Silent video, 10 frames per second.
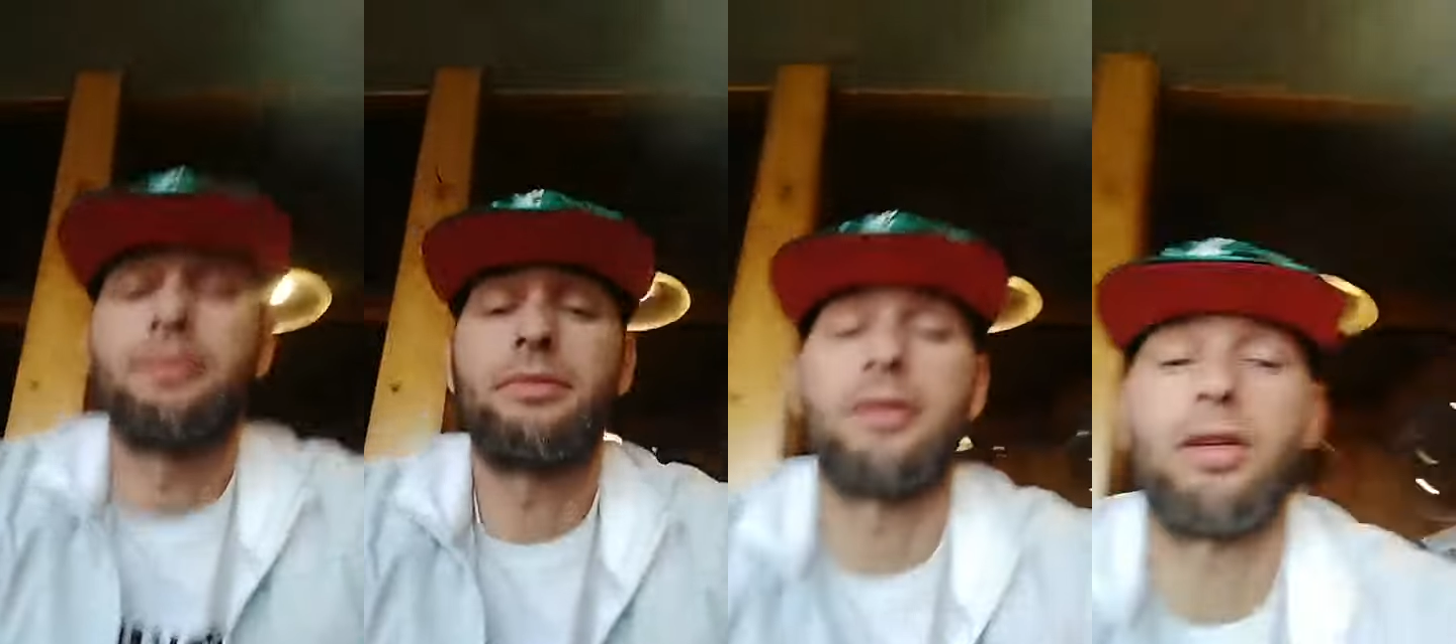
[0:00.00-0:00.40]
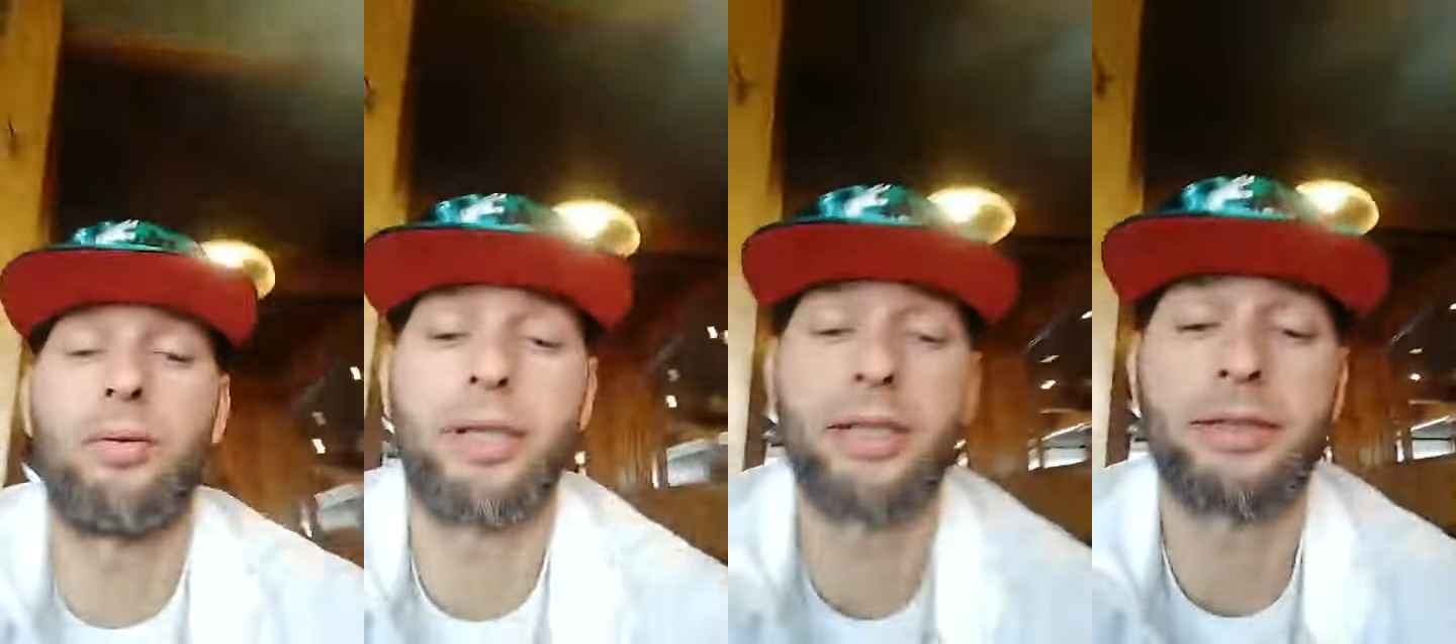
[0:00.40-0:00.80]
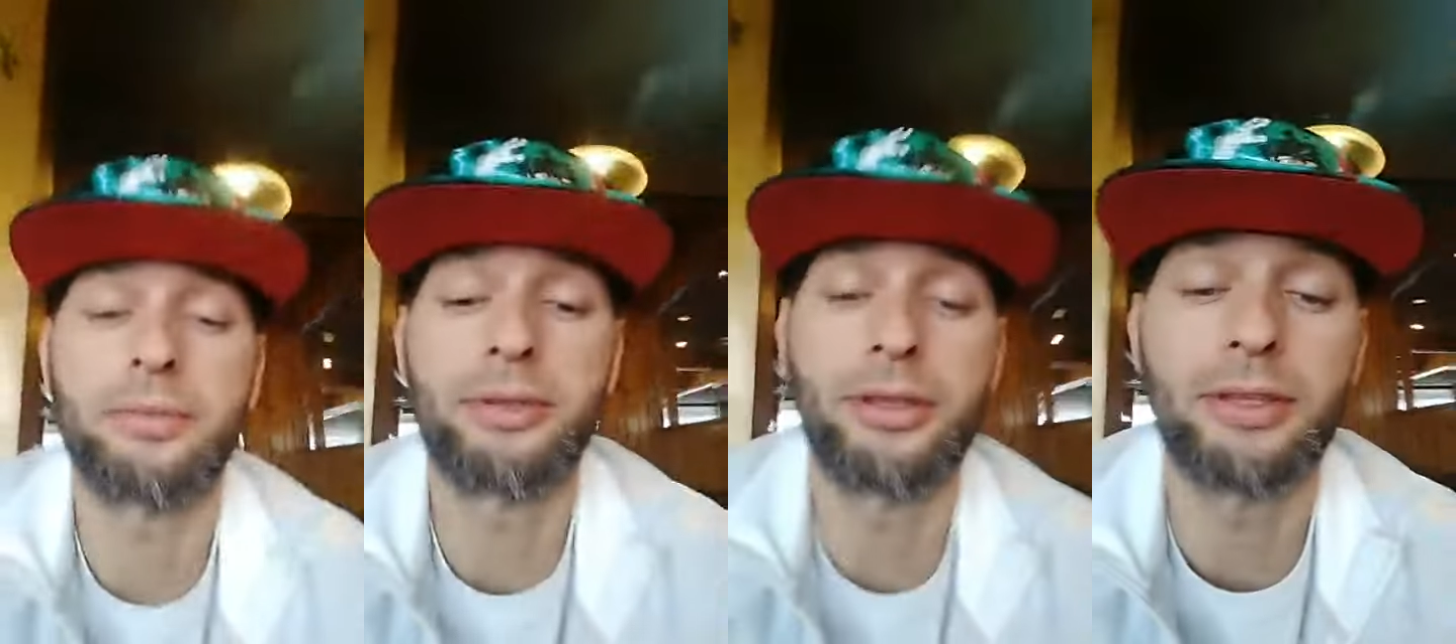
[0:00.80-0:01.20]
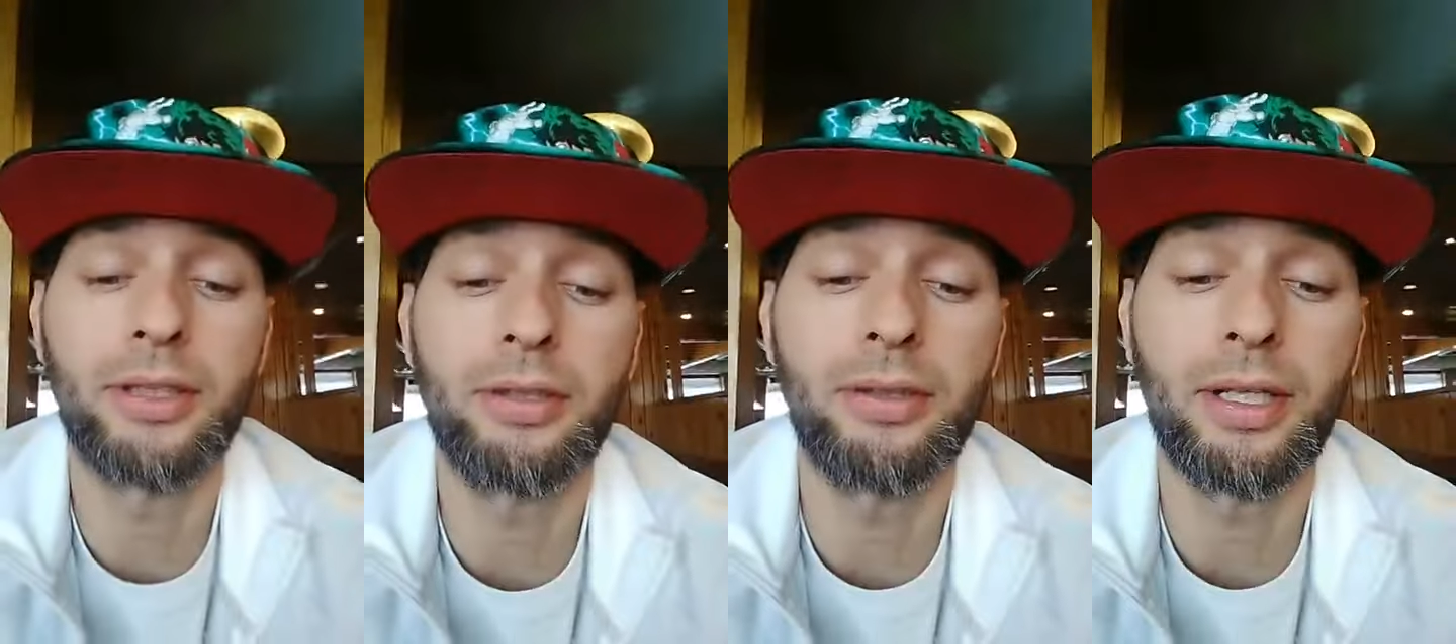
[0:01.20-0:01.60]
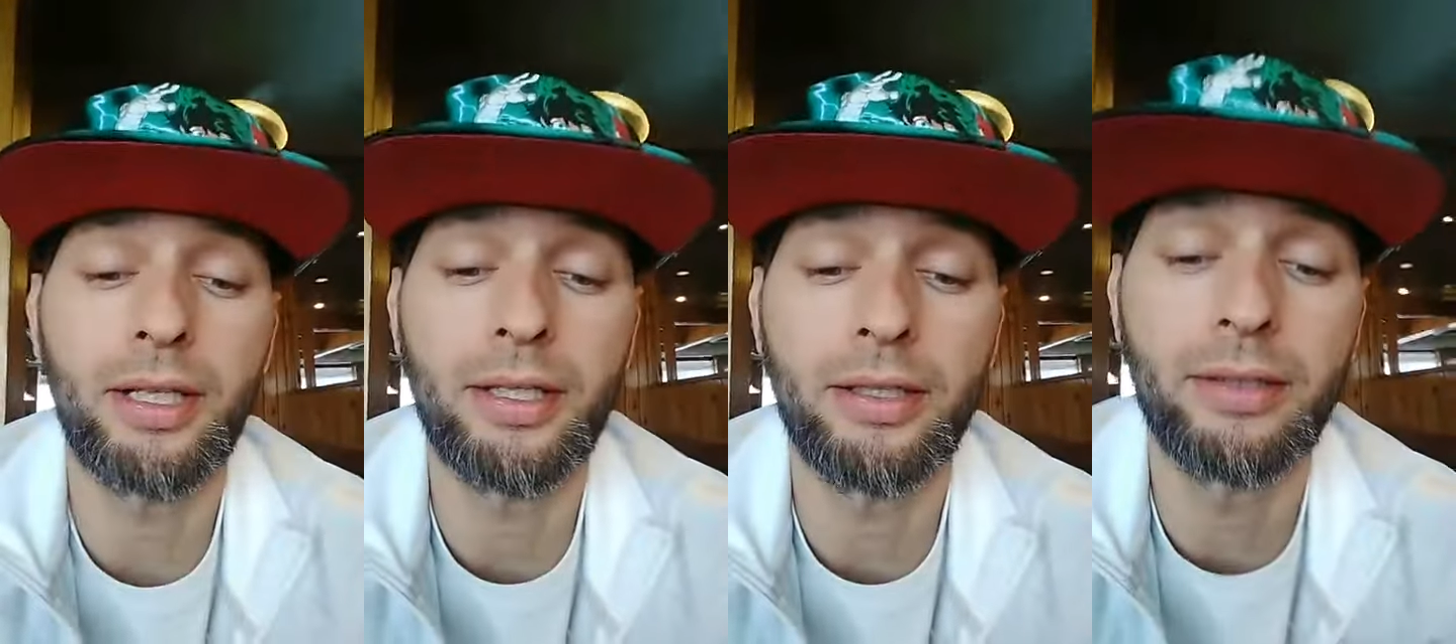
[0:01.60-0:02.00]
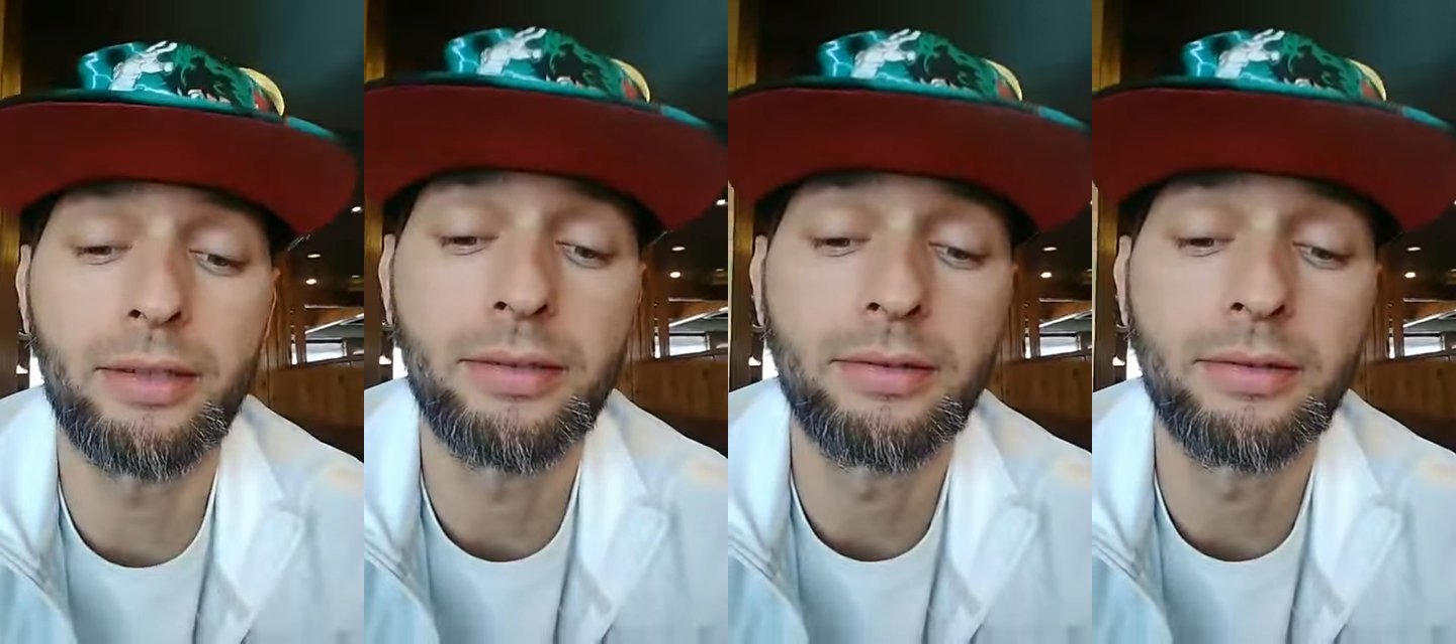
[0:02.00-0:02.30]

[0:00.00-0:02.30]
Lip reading: Oh, we got some snow out here.